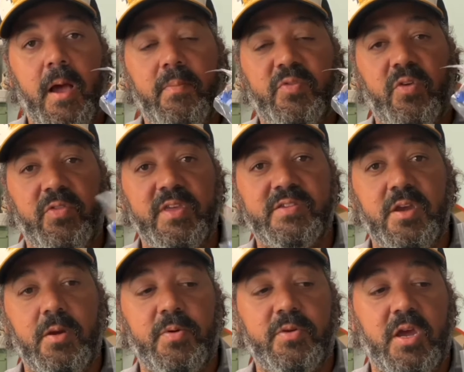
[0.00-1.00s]
So this
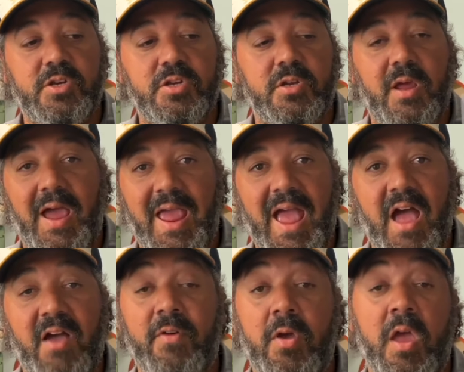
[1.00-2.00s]
ear protection I
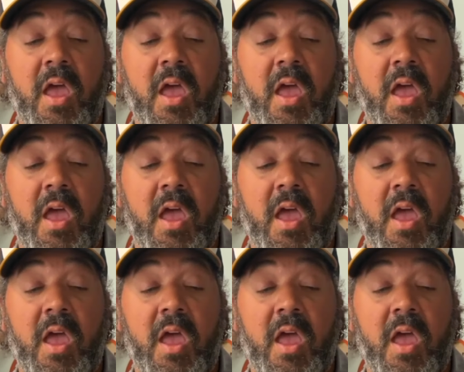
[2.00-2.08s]
have,